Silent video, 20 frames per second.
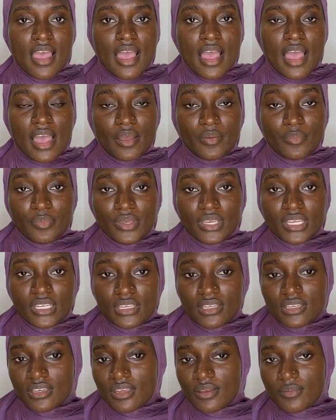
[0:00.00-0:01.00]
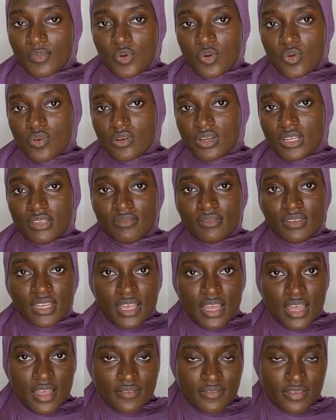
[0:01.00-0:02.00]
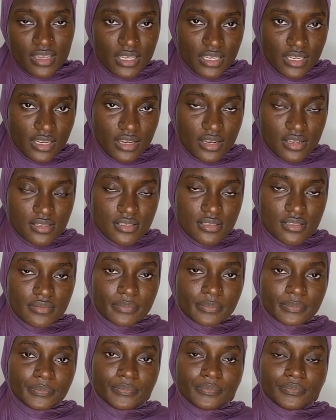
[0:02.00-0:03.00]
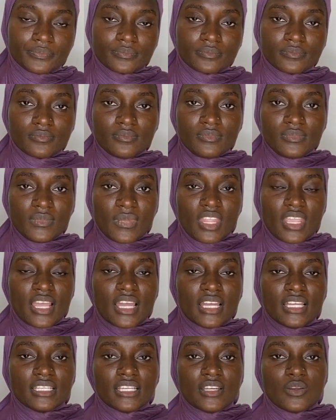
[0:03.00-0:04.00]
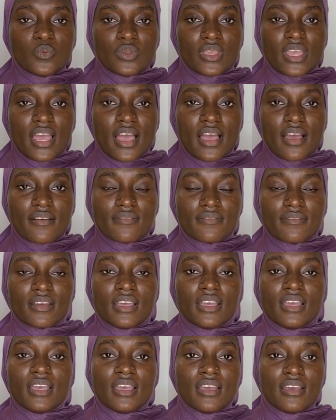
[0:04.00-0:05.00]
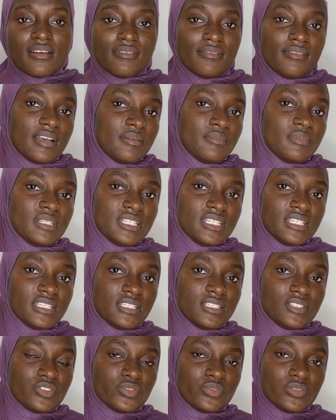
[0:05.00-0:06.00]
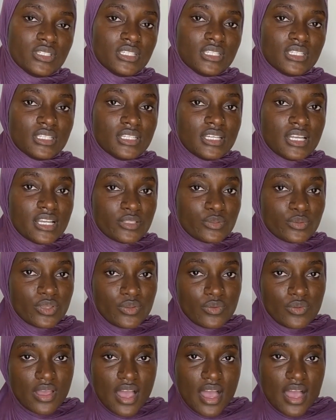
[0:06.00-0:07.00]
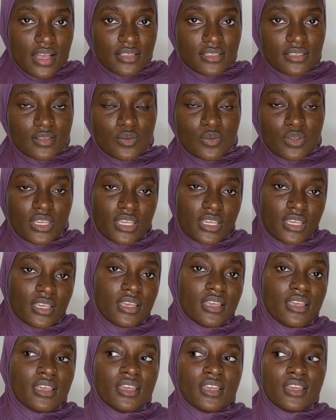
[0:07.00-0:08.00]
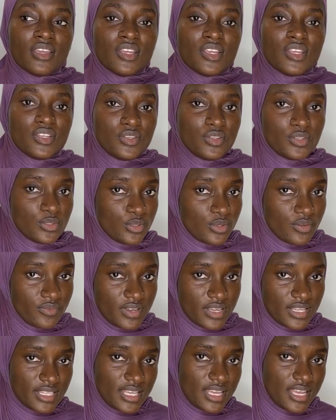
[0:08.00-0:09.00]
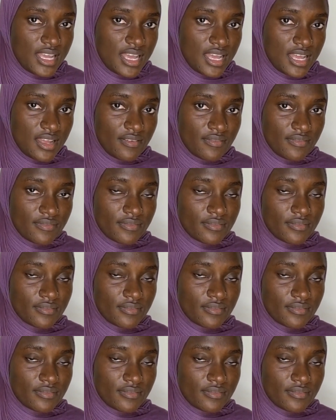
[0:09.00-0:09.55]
are paining them, or if they have headaches. And then we have family history. That's when you ask, okay, does your father have